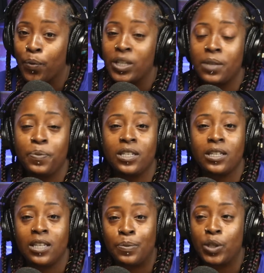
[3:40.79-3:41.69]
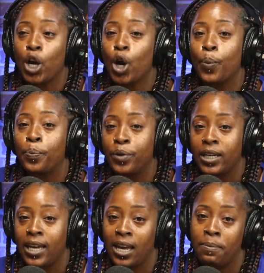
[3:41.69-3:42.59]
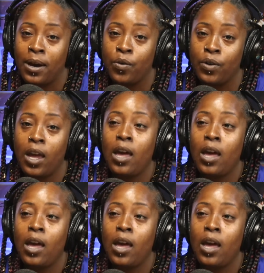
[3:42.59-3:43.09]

Rest in peace to Nipsey. Her book came out,